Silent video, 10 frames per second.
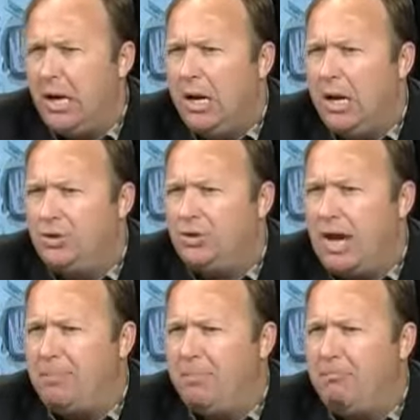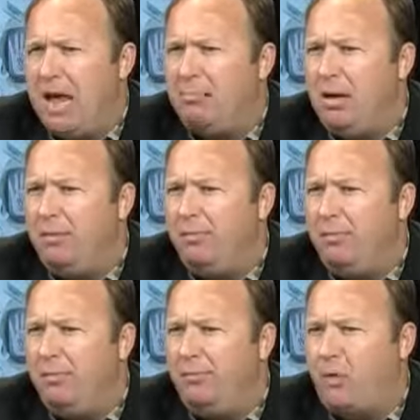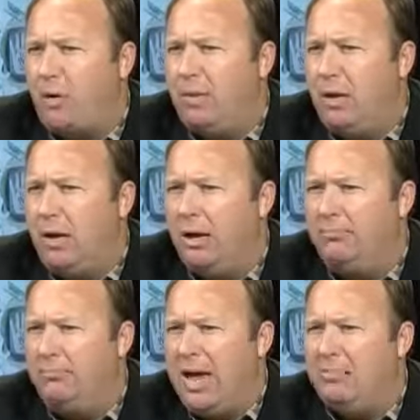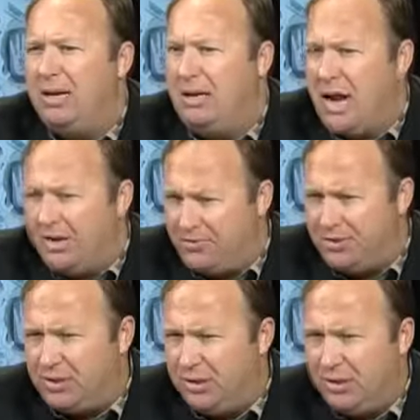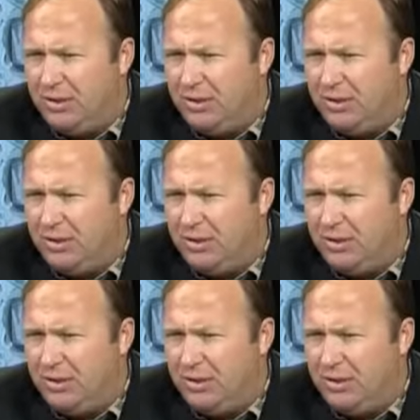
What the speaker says: Just type in baby formula, baby deaths.